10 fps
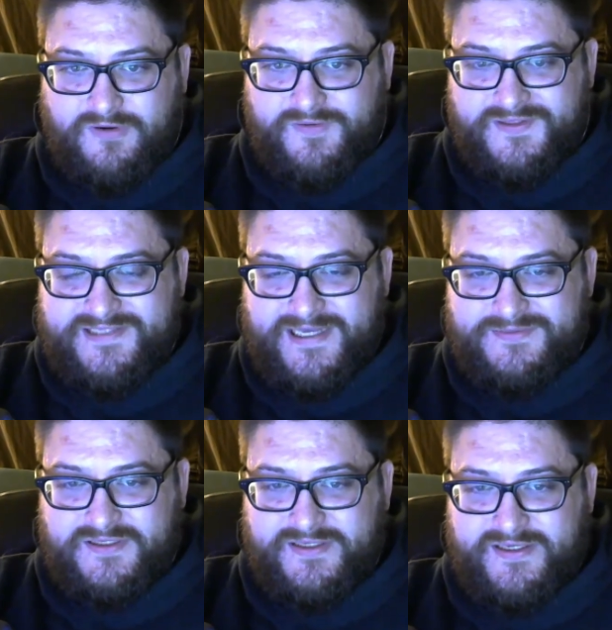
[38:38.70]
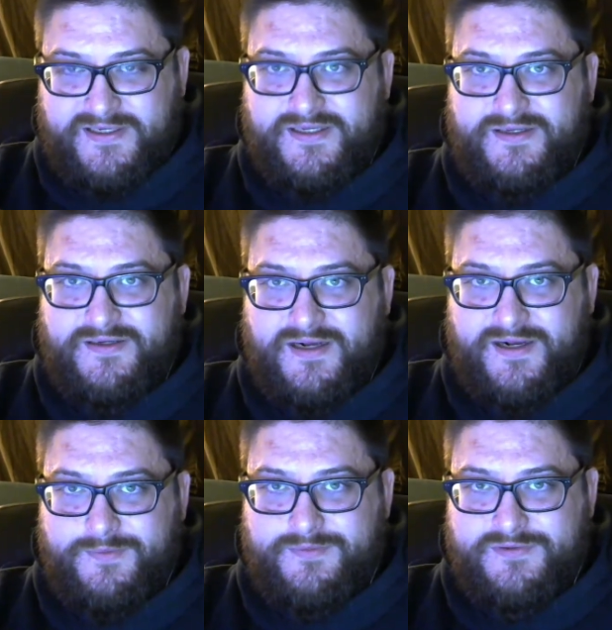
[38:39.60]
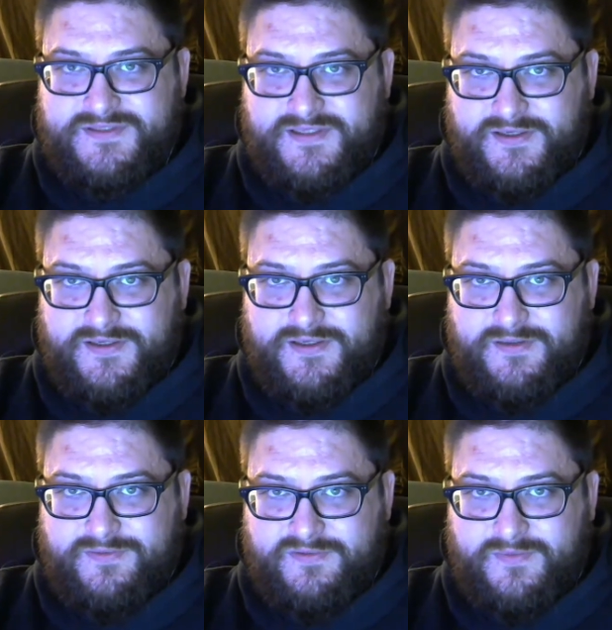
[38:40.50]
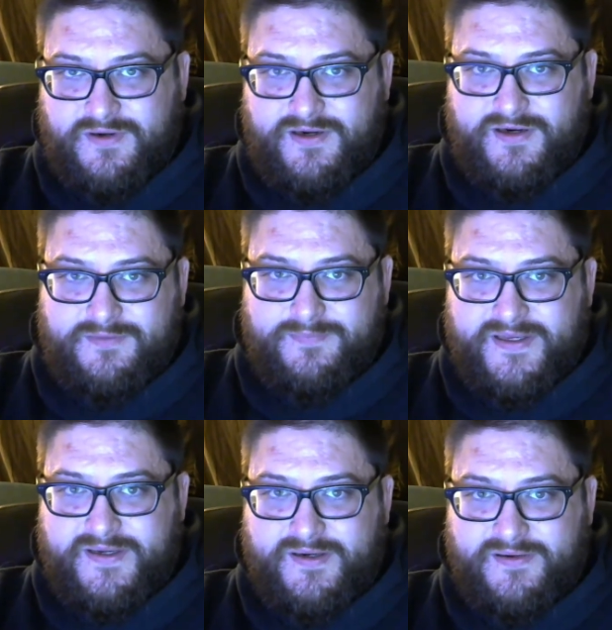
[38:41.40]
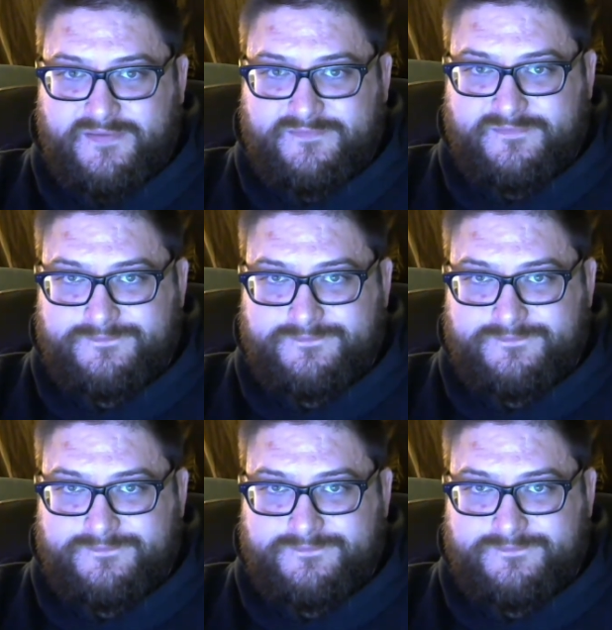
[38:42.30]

all the tape study I did, I was gonna go with Omari Akhmedov.